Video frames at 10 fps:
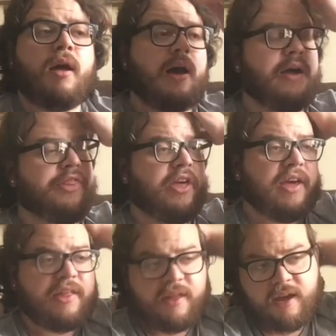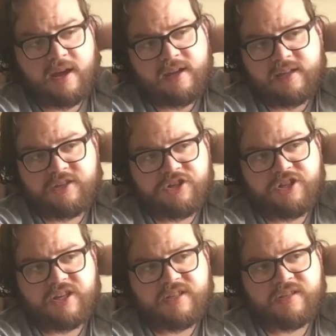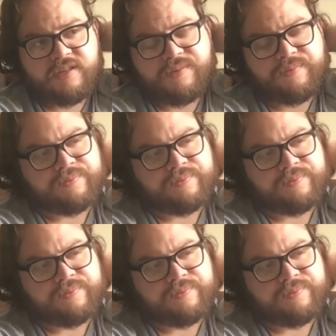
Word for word: I think it's just,